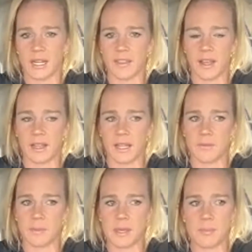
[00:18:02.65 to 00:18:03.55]
I think a lot
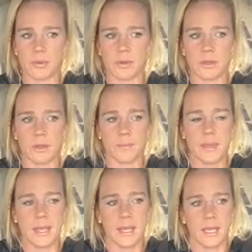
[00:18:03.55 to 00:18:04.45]
of people,
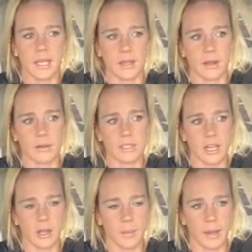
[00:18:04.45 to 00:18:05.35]
you know,
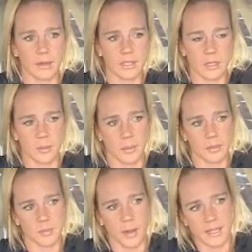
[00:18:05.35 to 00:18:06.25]
talk about certain
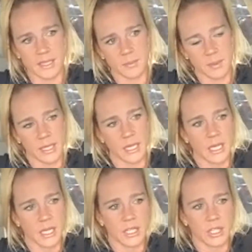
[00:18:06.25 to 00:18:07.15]
people's boxing, but
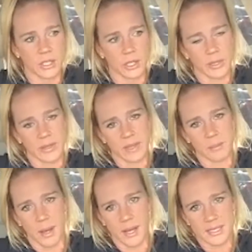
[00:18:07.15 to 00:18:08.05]
you know,
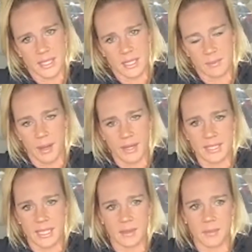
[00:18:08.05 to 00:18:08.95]
even boxing,
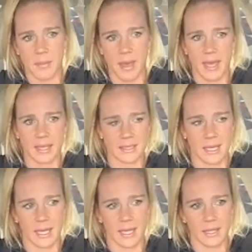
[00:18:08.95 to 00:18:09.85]
boxing and MMA is
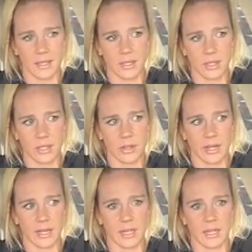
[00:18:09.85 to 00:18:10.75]
like you're
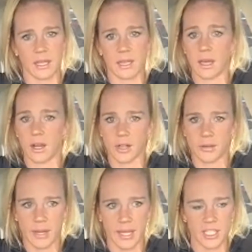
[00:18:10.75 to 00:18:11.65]
at a
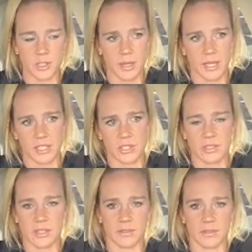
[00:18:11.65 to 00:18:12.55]
longer range because you
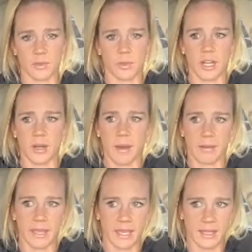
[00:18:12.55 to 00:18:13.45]
still have to worry
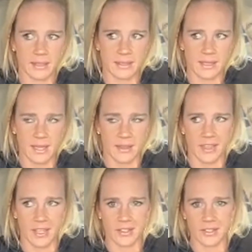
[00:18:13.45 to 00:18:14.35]
about kicks,
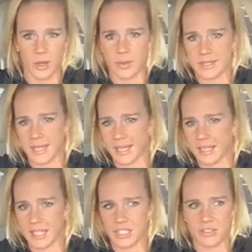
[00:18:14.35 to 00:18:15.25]
and there's always like
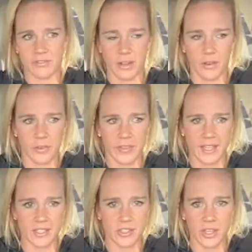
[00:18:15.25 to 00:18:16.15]
clinch involved with
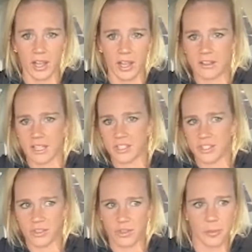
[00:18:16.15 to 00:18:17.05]
that, so you can clinch
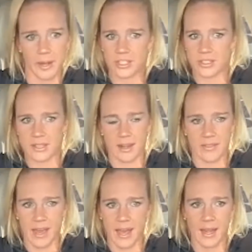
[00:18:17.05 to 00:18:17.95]
and throw punches out of
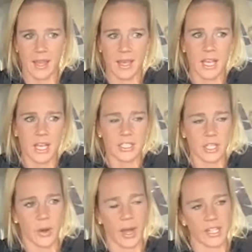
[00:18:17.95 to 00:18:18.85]
that.
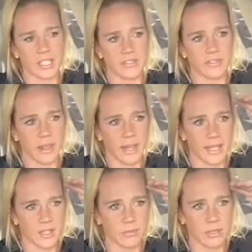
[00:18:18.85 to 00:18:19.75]
So I just feel like
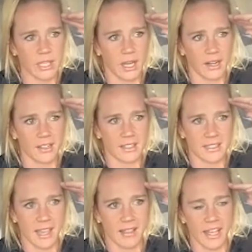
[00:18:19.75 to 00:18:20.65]
it's really hard to
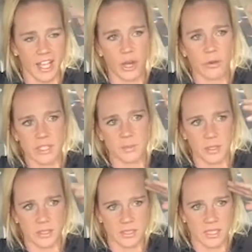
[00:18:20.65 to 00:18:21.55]
say like, oh, this
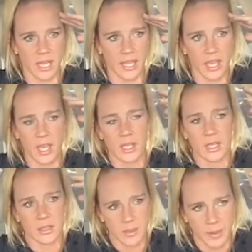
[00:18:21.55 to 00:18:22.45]
person's like
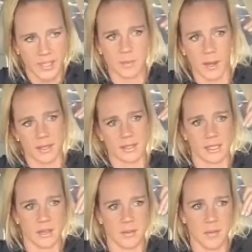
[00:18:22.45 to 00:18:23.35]
the best boxer
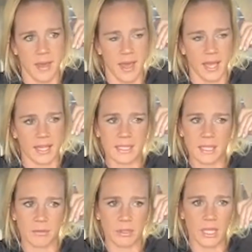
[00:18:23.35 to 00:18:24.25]
in MMA. It's
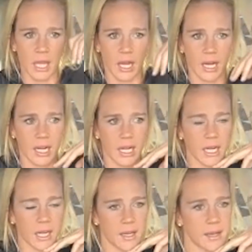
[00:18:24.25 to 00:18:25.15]
like really hard.